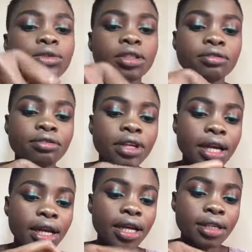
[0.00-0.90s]
using
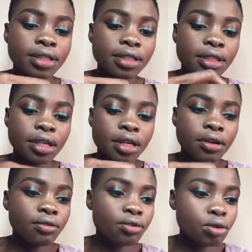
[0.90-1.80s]
Fearless
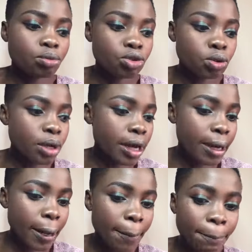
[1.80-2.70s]
from
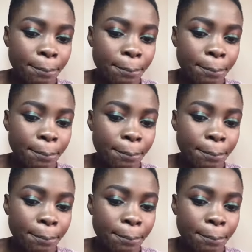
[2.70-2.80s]
Joanna.